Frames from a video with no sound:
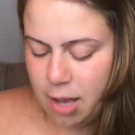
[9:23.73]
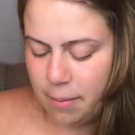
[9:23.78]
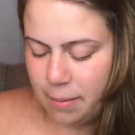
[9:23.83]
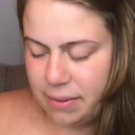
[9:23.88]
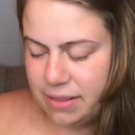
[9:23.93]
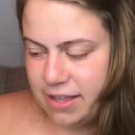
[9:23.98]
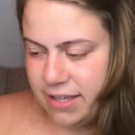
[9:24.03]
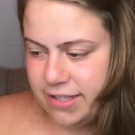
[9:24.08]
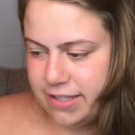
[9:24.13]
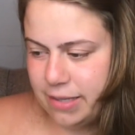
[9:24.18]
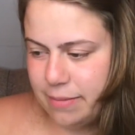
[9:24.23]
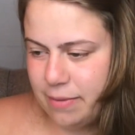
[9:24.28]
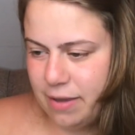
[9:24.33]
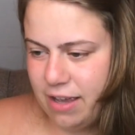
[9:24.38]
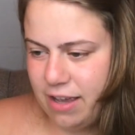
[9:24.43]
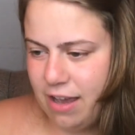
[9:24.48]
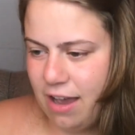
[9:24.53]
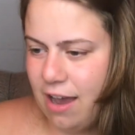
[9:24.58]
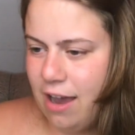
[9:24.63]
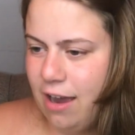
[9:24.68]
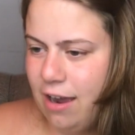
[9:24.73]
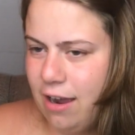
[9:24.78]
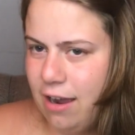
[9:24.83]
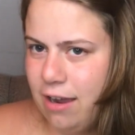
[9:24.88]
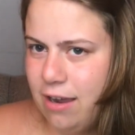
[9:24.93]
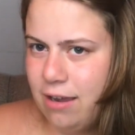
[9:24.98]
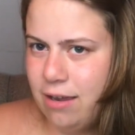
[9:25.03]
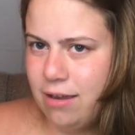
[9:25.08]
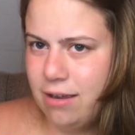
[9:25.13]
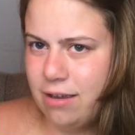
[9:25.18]
But this, I'm like,
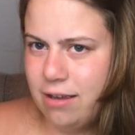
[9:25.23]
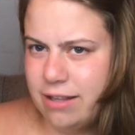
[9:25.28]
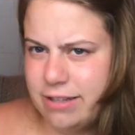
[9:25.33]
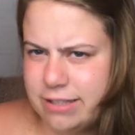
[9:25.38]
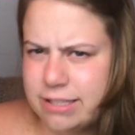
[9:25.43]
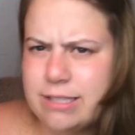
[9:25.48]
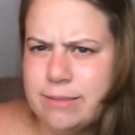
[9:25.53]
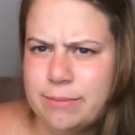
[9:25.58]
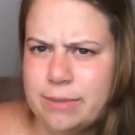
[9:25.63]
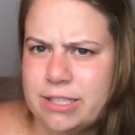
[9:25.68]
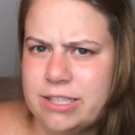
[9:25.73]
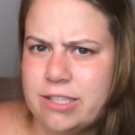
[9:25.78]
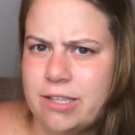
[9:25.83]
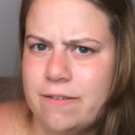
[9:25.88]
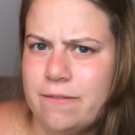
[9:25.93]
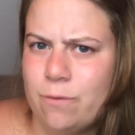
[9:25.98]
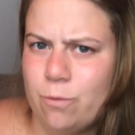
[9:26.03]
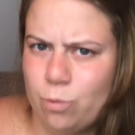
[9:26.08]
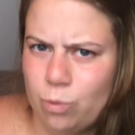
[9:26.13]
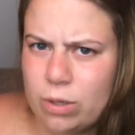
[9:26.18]
I can see myself